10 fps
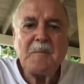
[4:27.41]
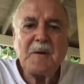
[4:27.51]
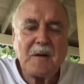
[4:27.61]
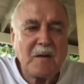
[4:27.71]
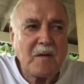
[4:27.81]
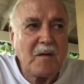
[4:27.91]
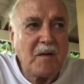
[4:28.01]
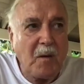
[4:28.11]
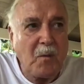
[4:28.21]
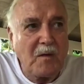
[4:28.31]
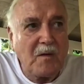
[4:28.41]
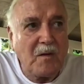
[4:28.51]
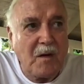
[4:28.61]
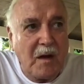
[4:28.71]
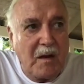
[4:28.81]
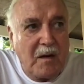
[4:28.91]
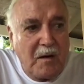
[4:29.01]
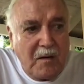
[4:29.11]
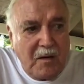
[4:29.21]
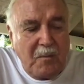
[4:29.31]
But as I say, once you get into the